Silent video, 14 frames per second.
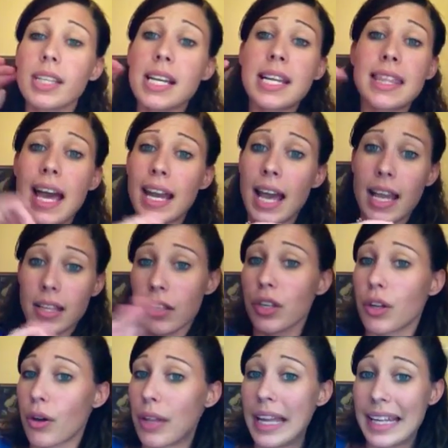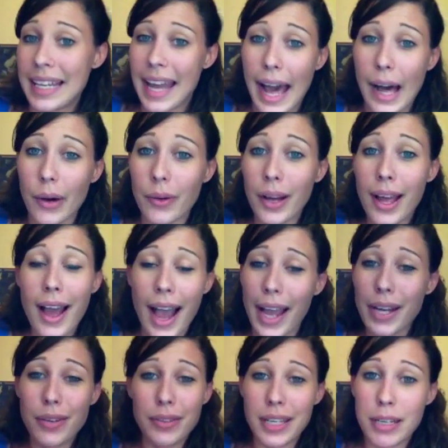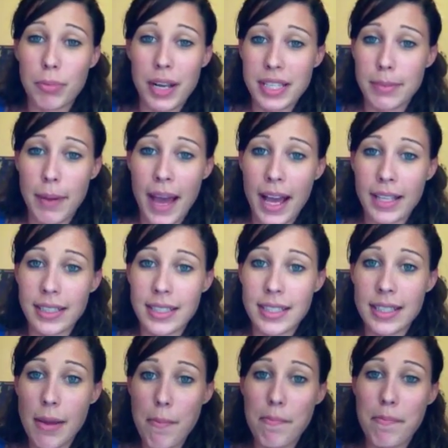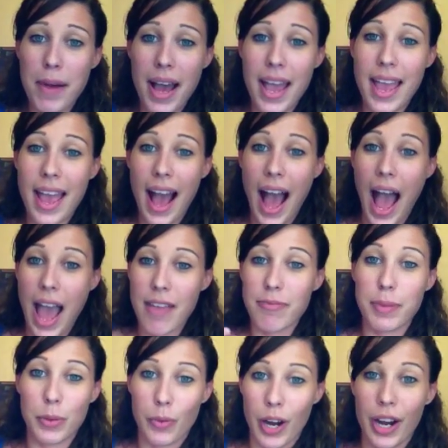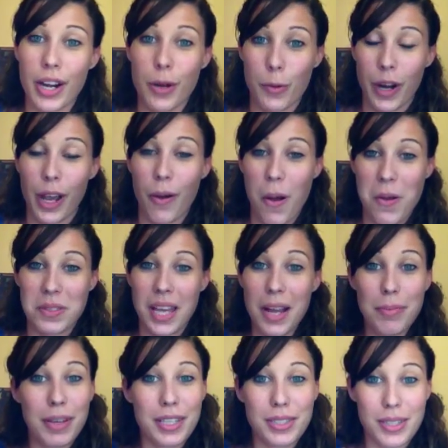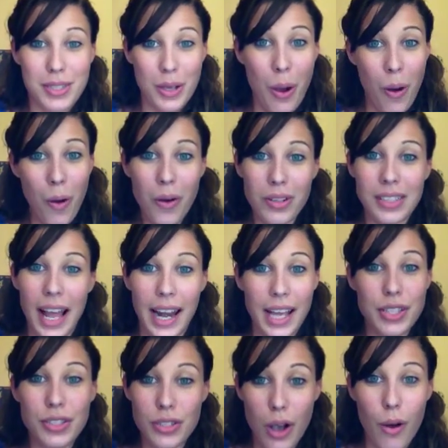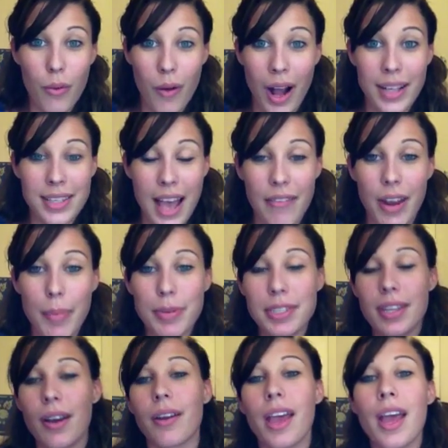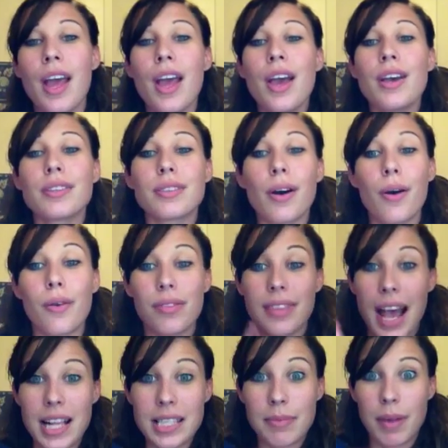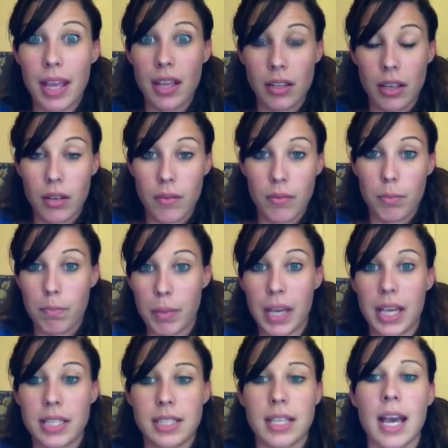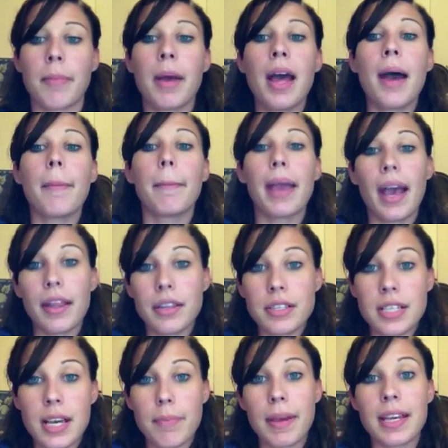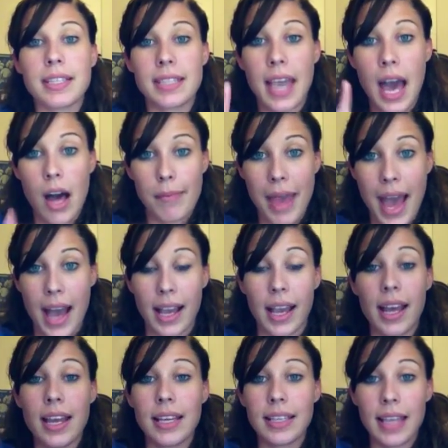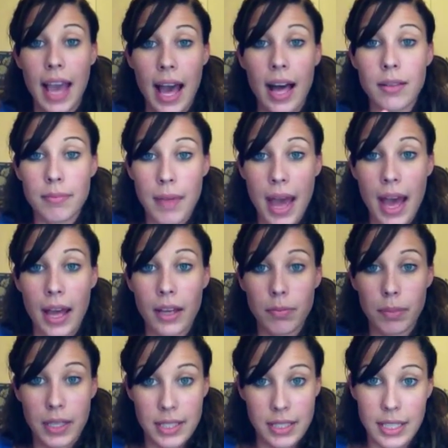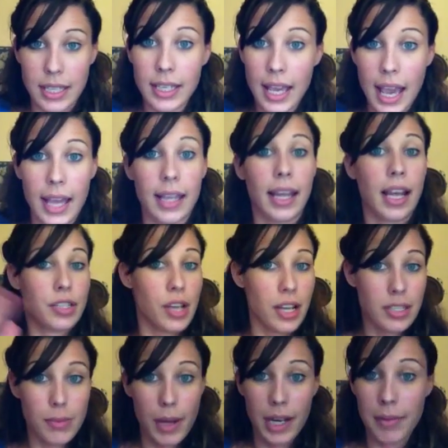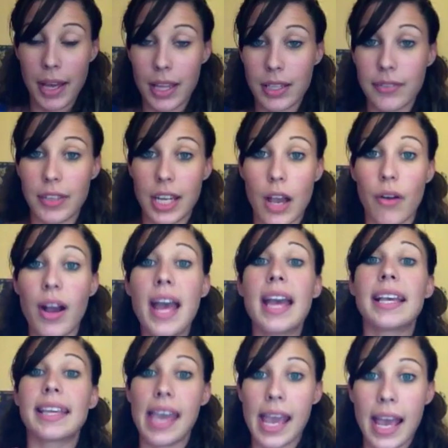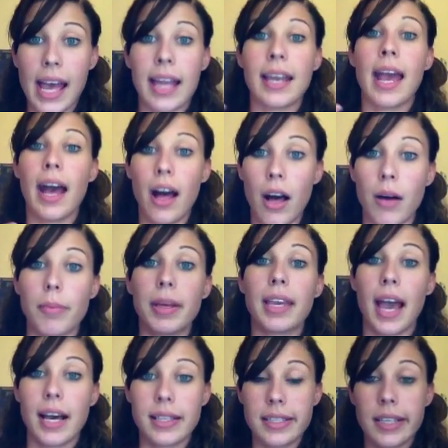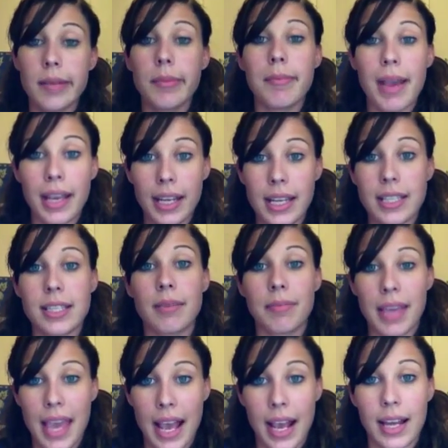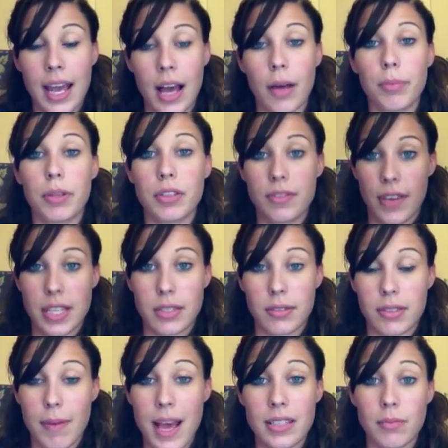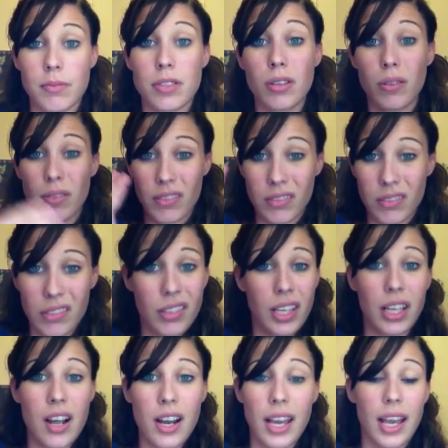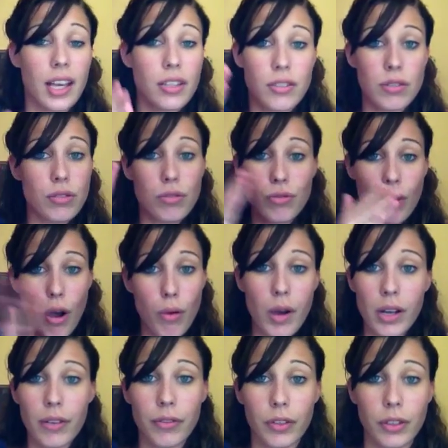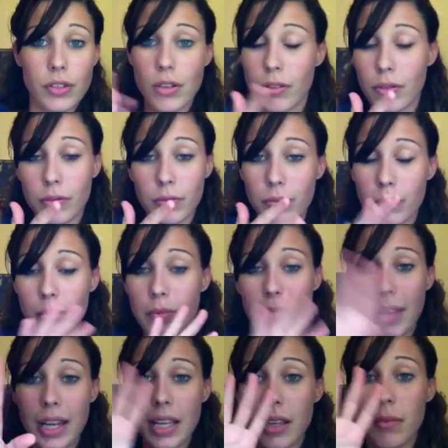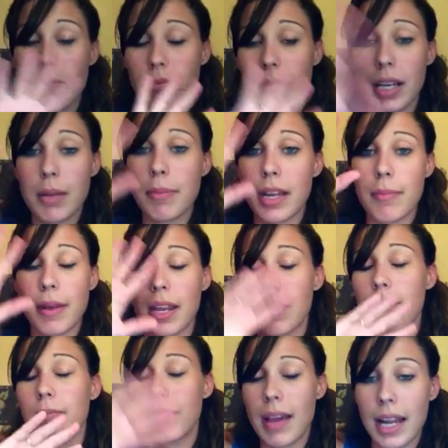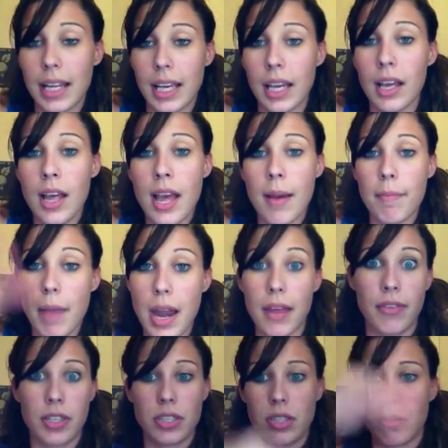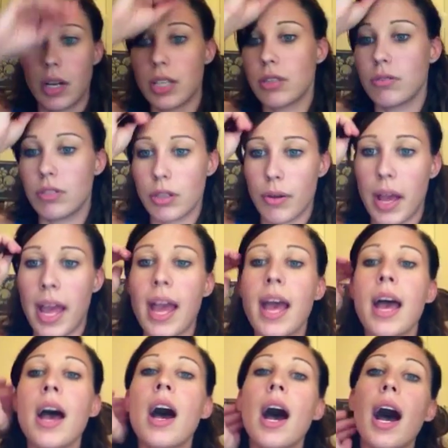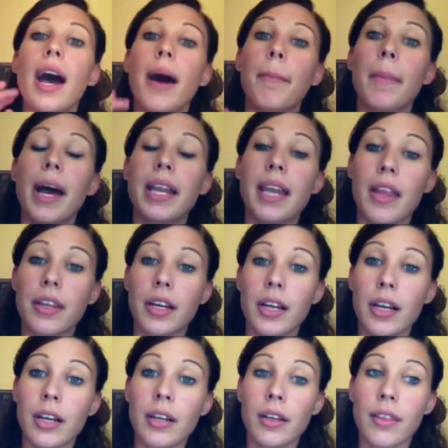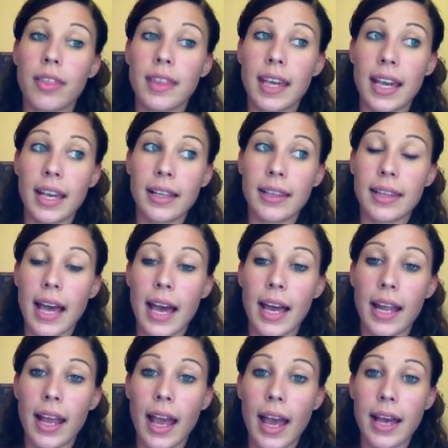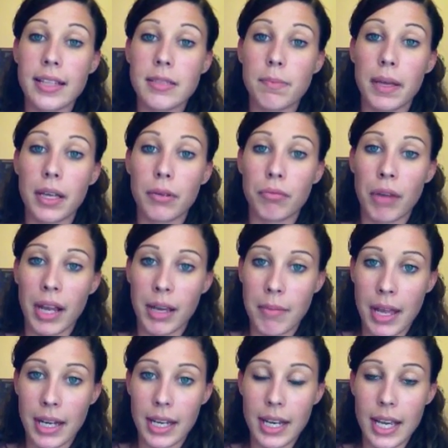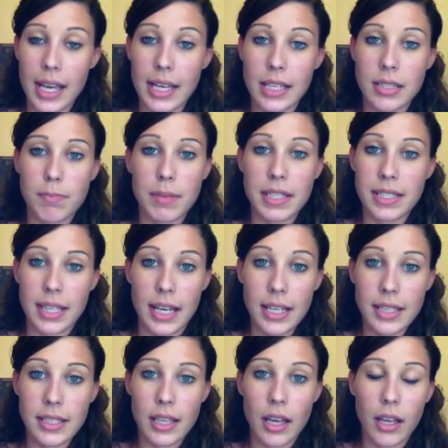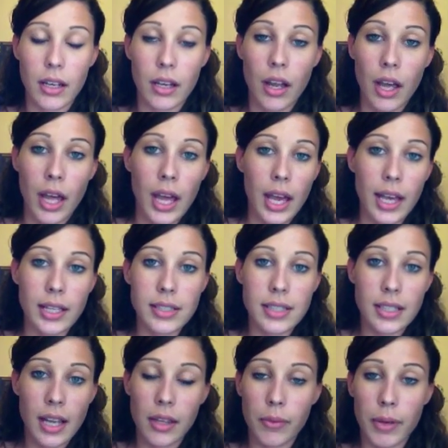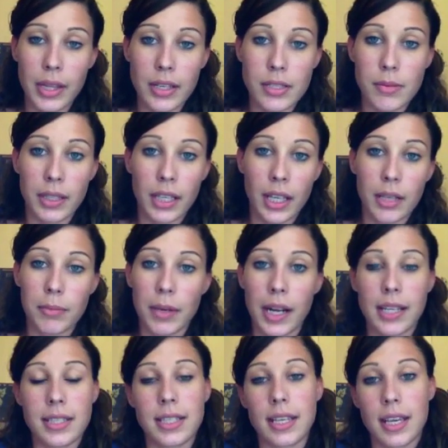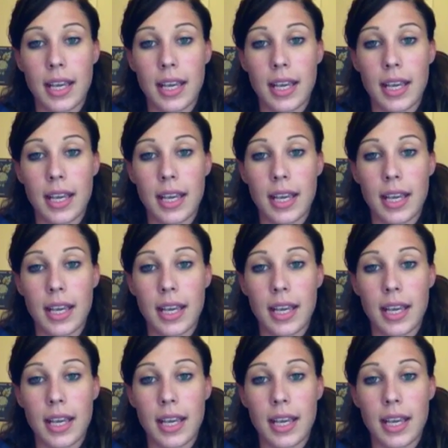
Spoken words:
And then, like now, I don't need breast pads, but I've been wearing them when I go outside because it's cold and I don't want to have an episode. So that's my biggest tip. My other tip is CalMag. CalMag plus D and K, like I talked about in my other video, can help. Calcium and magnesium can help those vasospasms. So get on it. It's so wonderful. So many, many, many, many, many benefits to it. So do it. Another thing that has been recommended is B6, and it's another one that's really good in pregnancy.